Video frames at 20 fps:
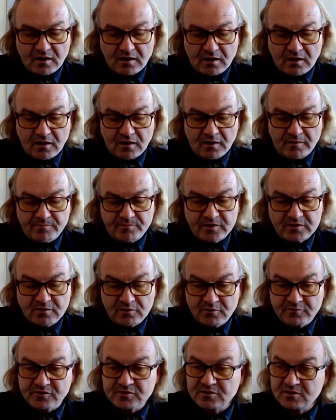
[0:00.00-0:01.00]
Um, the
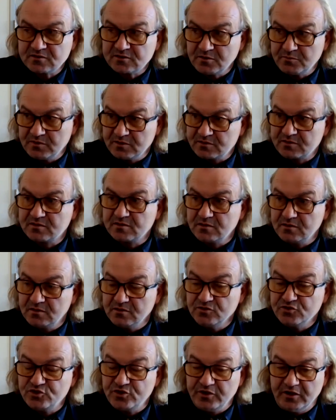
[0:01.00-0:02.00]
delivery system is
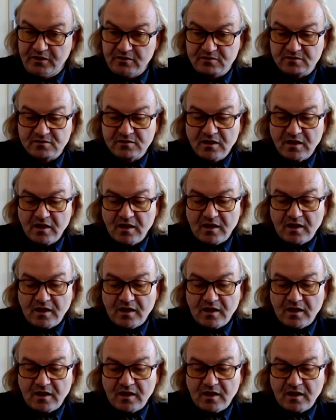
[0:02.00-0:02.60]
ingenious,